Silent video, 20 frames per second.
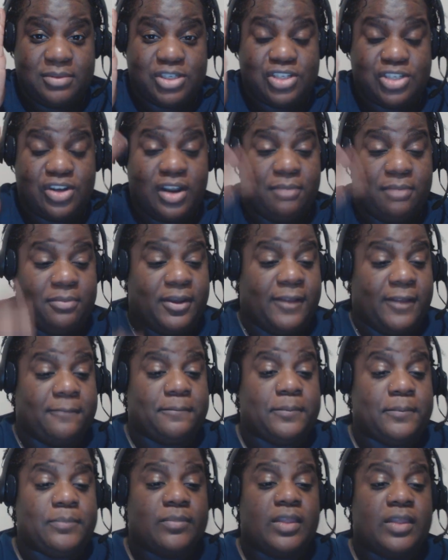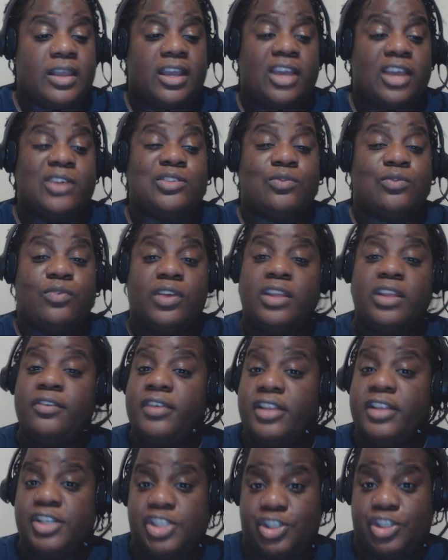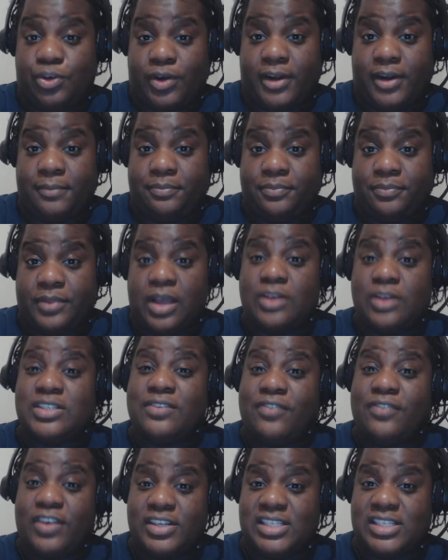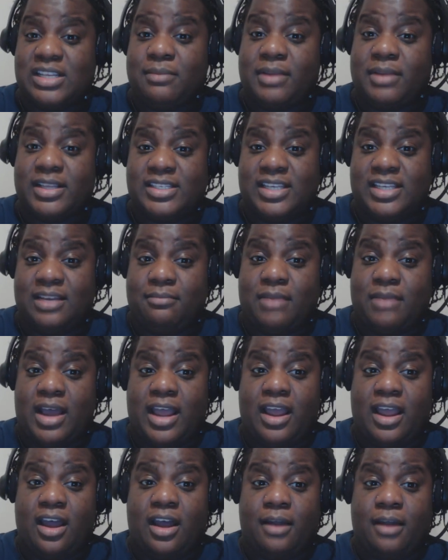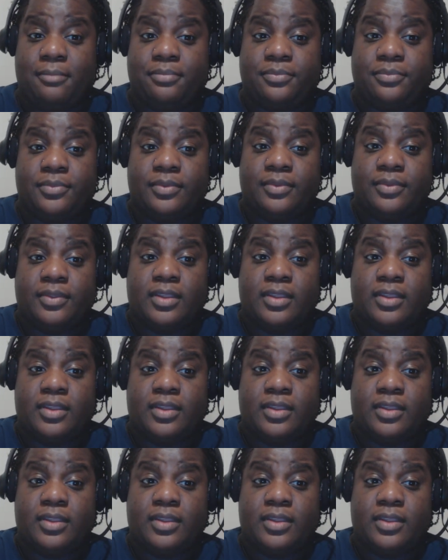demonstrate, but it was really, really short. That was the first time I did my